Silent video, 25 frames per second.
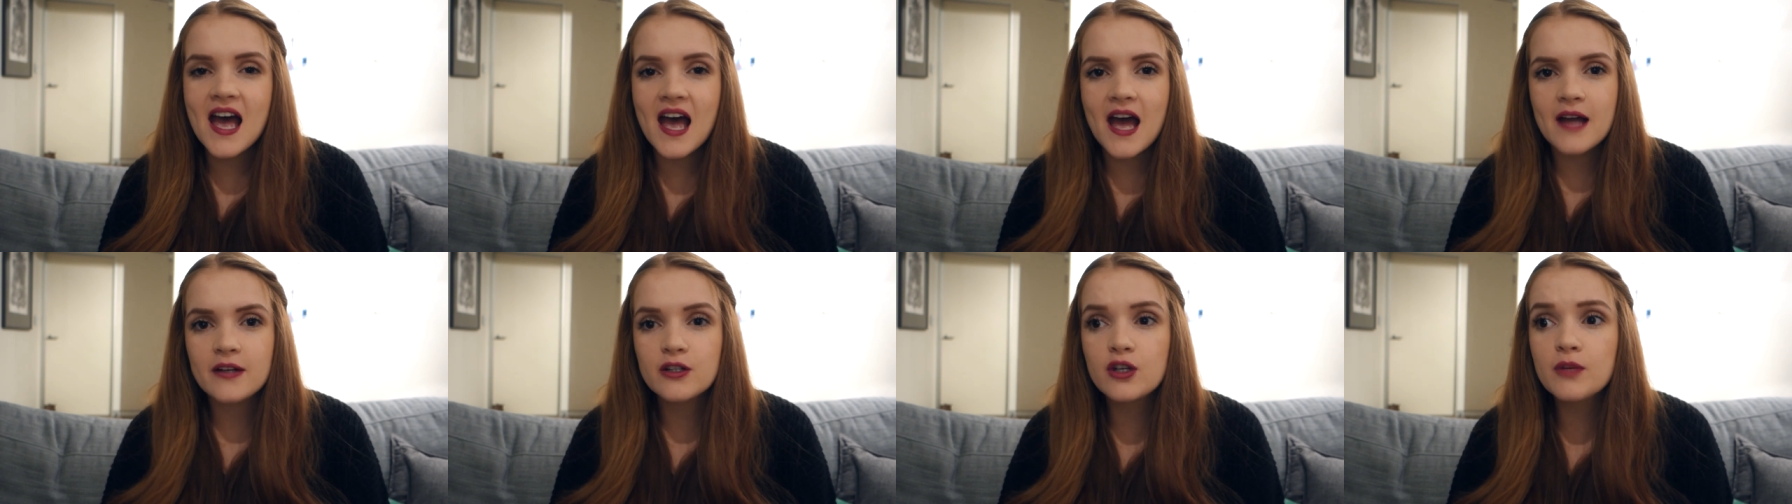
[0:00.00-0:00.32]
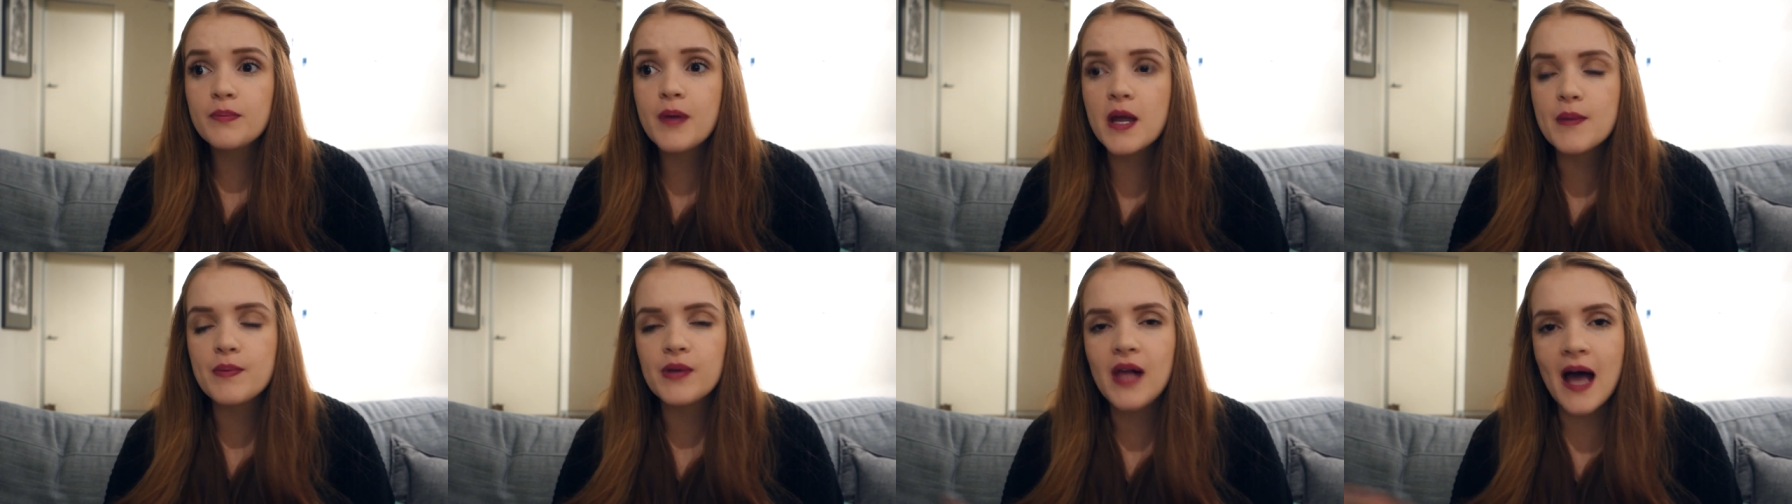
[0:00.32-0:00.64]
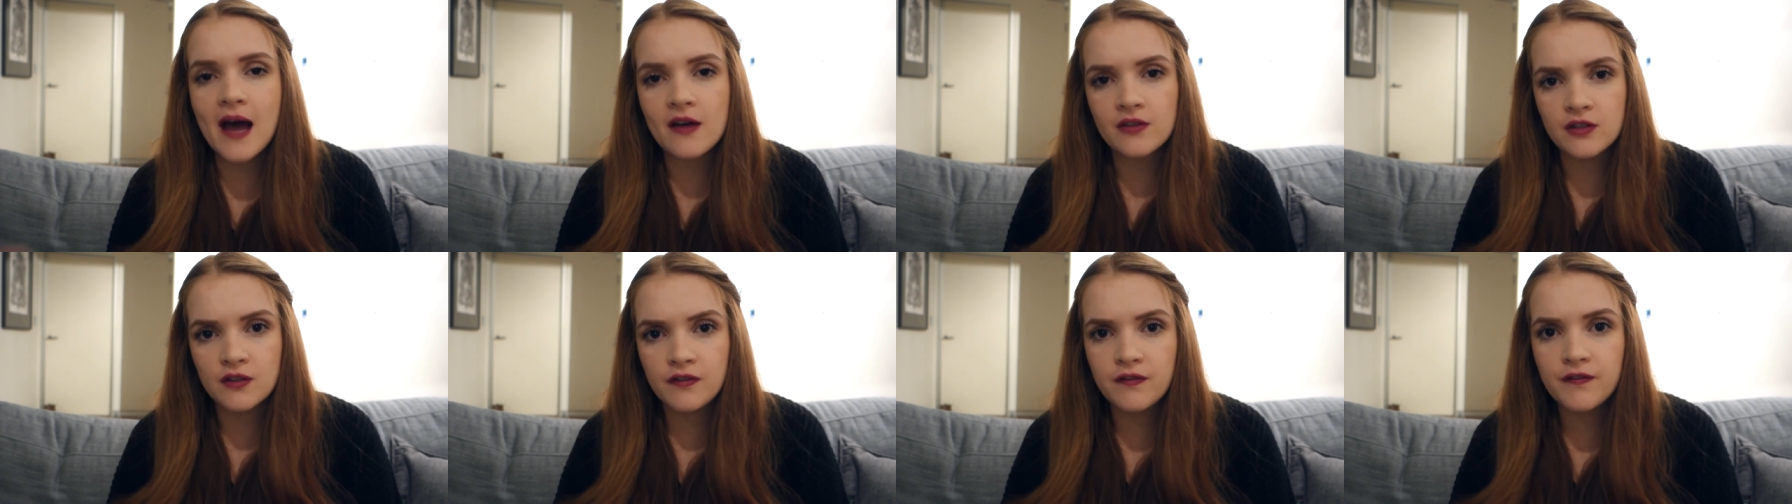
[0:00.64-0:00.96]
and good people
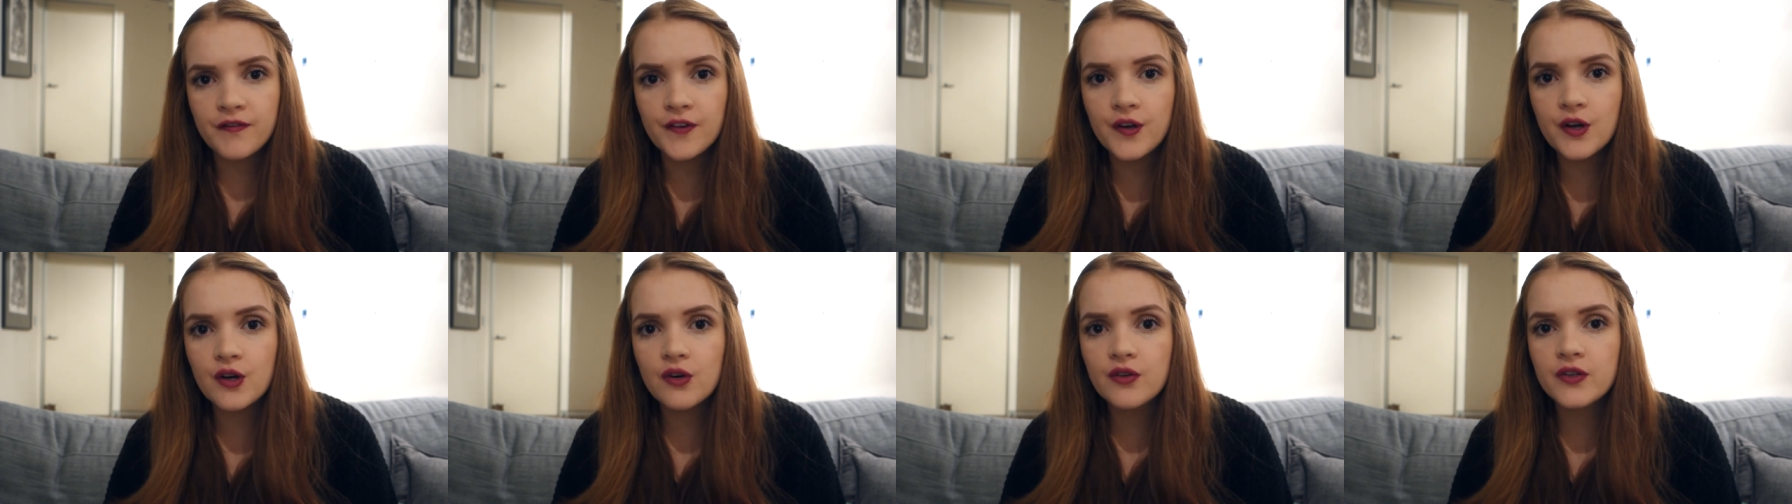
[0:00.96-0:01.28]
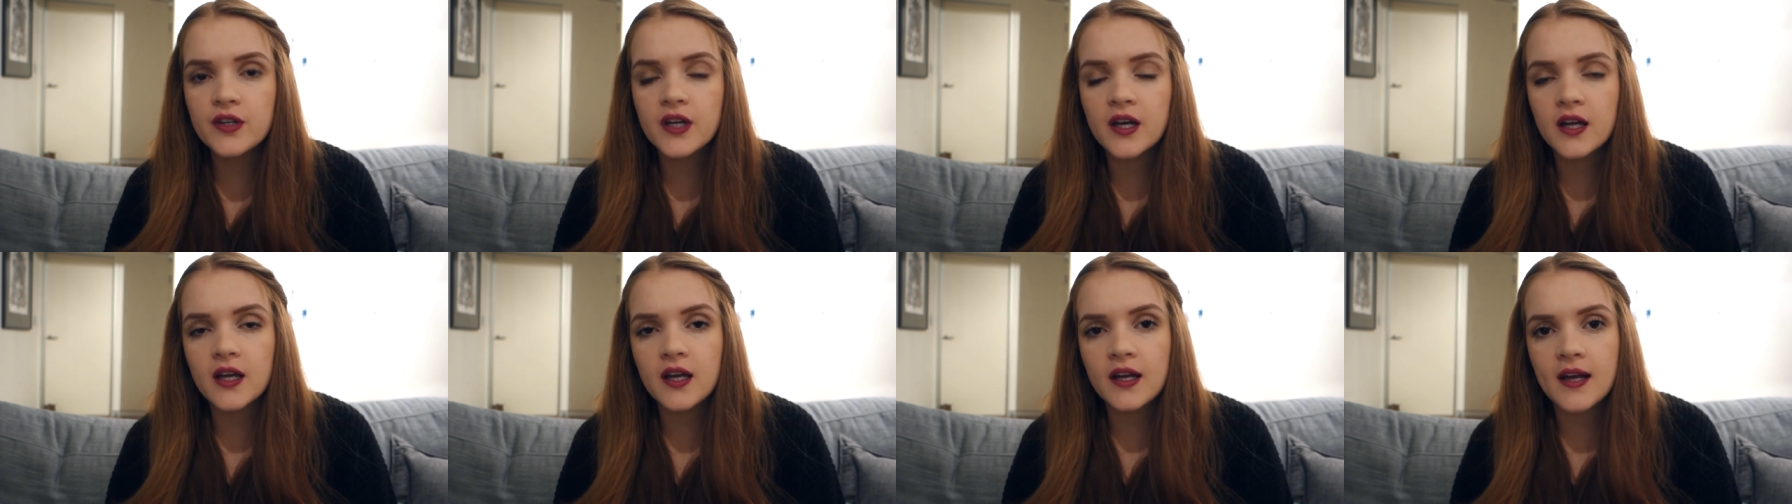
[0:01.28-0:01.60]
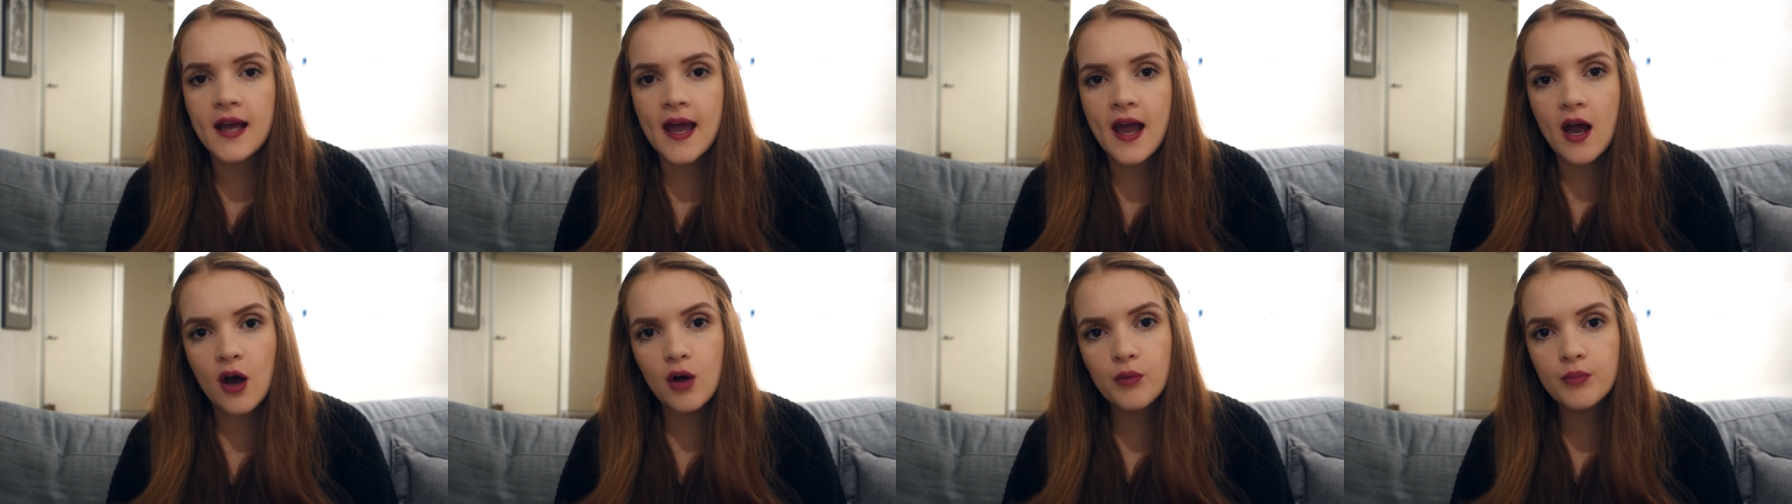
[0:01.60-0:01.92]
out in the field that are gonna
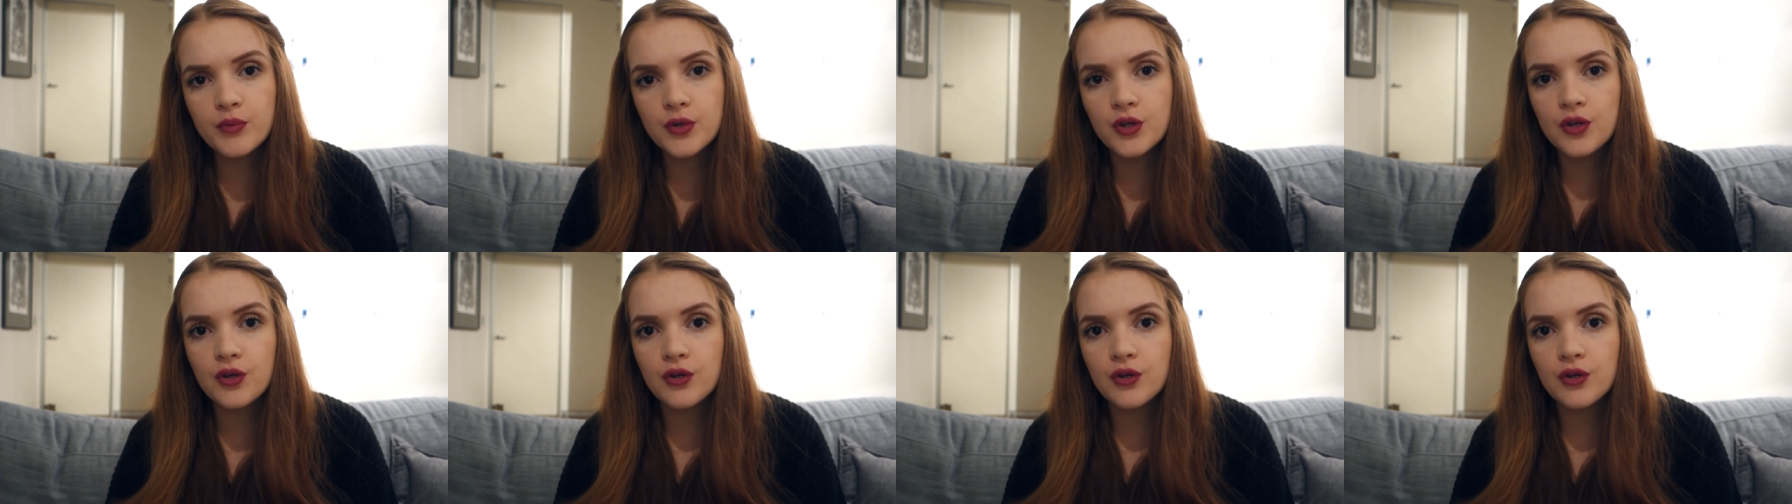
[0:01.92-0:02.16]
help